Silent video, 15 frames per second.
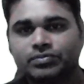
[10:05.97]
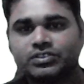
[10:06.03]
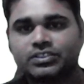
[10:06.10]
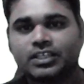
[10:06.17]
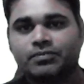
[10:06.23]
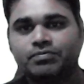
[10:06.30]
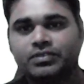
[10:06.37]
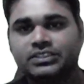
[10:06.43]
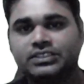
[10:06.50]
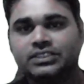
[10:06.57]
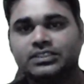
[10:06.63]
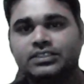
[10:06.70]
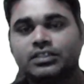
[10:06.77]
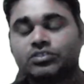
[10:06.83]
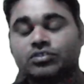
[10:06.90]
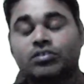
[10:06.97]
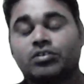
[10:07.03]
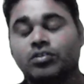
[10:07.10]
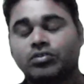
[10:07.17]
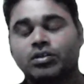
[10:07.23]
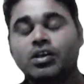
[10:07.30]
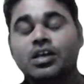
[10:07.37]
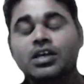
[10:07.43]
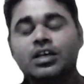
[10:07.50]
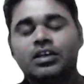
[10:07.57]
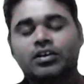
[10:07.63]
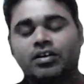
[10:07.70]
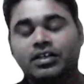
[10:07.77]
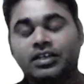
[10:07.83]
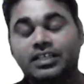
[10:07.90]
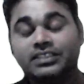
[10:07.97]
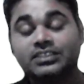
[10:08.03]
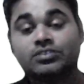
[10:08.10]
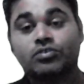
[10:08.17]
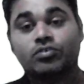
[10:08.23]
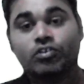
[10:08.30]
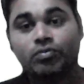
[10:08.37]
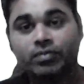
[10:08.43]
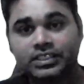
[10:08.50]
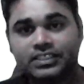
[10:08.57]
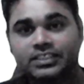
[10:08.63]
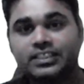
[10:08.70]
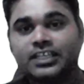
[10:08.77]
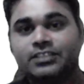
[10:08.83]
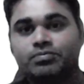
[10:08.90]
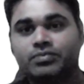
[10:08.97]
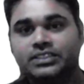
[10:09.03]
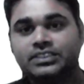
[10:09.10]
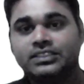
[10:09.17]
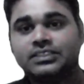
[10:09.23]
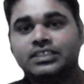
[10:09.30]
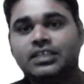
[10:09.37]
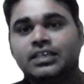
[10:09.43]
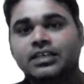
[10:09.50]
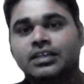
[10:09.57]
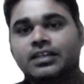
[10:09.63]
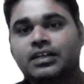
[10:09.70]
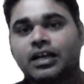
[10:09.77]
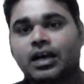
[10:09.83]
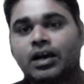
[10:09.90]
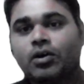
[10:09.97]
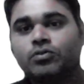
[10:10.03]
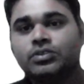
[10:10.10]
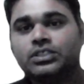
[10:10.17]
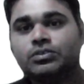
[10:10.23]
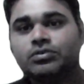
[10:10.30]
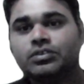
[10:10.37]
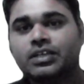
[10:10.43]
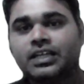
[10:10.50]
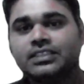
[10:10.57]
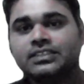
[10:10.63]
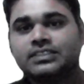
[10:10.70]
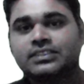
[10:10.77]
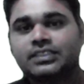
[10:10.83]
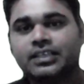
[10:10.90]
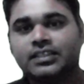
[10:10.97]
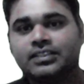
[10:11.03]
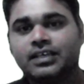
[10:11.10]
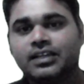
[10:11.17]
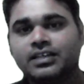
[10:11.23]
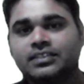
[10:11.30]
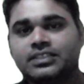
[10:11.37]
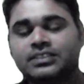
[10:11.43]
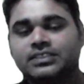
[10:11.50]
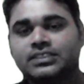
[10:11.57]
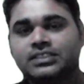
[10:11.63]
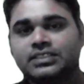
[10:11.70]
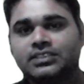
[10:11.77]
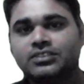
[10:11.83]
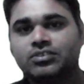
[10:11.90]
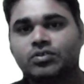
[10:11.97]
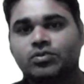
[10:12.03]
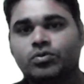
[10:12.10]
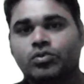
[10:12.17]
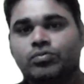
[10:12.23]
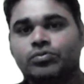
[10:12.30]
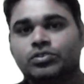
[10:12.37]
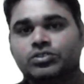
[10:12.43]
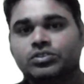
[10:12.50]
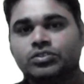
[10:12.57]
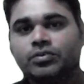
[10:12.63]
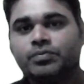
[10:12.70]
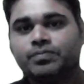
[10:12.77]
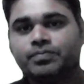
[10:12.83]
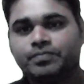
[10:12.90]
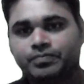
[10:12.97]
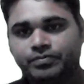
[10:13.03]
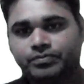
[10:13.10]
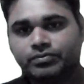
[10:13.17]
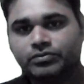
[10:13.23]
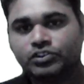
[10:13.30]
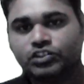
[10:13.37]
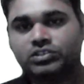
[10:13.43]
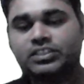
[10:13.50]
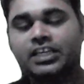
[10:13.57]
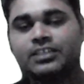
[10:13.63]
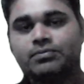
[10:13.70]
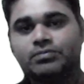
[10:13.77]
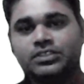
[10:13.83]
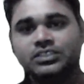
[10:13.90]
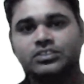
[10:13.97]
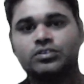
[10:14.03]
are present, so condensed chromatin are present, now you can say that this is the chromosome. So that means the